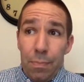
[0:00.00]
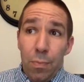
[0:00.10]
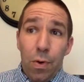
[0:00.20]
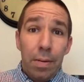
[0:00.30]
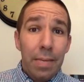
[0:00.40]

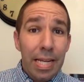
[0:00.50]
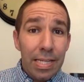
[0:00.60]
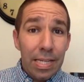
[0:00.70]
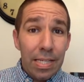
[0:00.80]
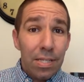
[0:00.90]
What it means
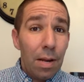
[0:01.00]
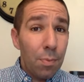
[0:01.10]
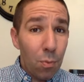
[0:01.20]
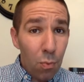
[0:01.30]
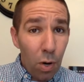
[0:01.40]
is, number
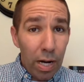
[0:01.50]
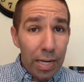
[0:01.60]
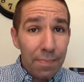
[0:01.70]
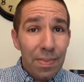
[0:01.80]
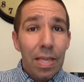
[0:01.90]

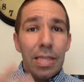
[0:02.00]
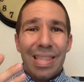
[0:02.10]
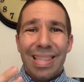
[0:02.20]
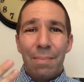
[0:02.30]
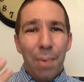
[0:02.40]
one,
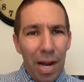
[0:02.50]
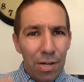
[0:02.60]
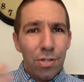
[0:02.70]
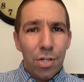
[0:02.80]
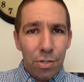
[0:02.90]
the
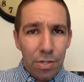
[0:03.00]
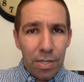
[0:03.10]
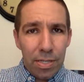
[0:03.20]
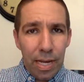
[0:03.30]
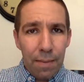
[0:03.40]
buyers are used to
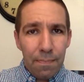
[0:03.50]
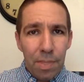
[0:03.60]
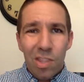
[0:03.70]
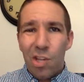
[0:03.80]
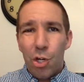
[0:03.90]
this now.
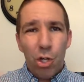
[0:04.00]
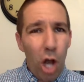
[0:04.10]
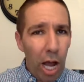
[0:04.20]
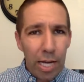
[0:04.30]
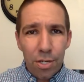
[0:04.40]
The
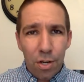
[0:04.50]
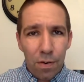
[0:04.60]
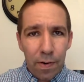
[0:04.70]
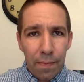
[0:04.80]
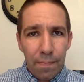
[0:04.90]
shock is
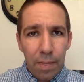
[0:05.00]
over.